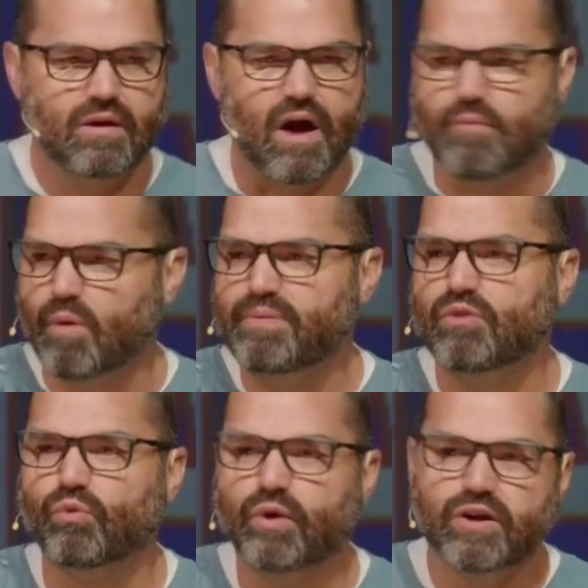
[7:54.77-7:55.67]
I'm going to be
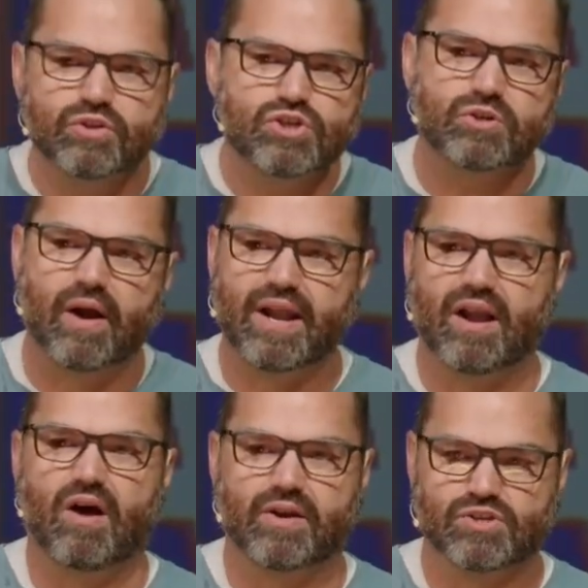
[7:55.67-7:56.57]
real straight and
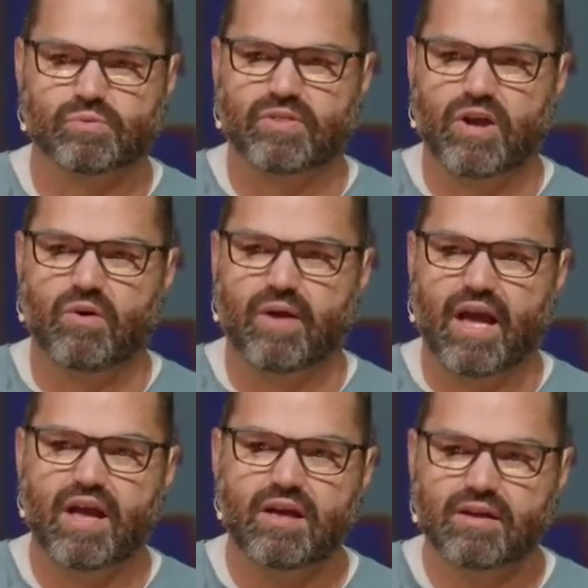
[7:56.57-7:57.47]
honest with you,
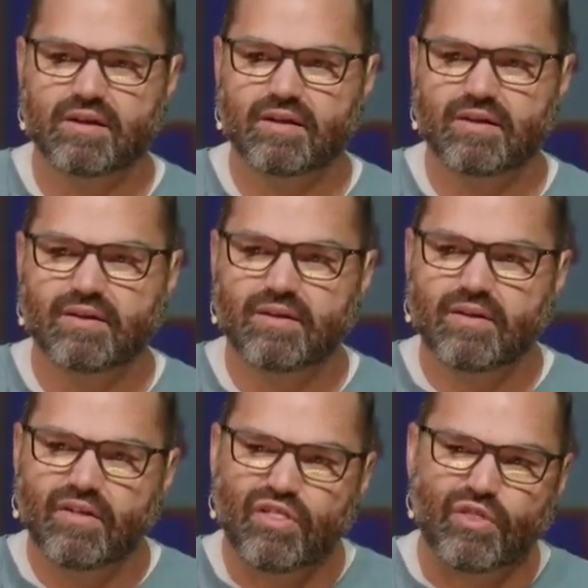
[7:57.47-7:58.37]
okay?
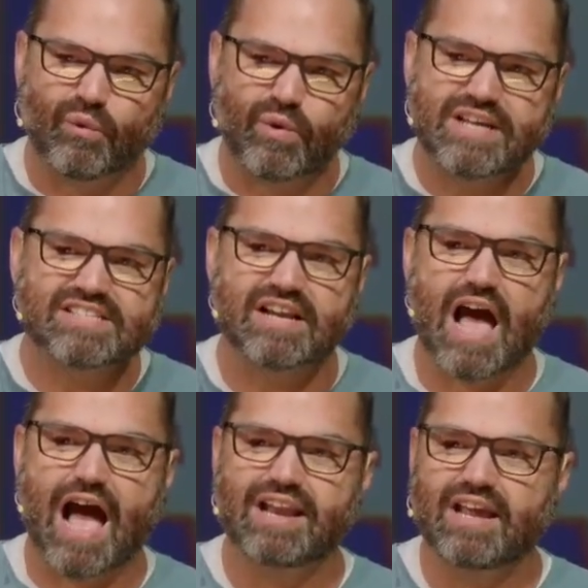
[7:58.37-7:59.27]
The reason
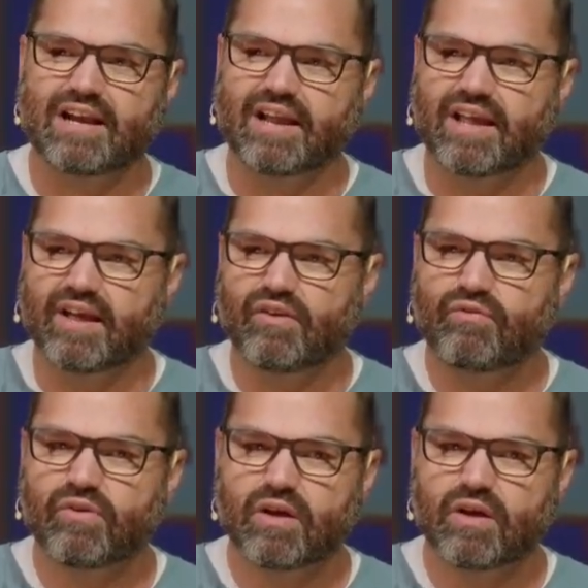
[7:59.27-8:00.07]
I didn't give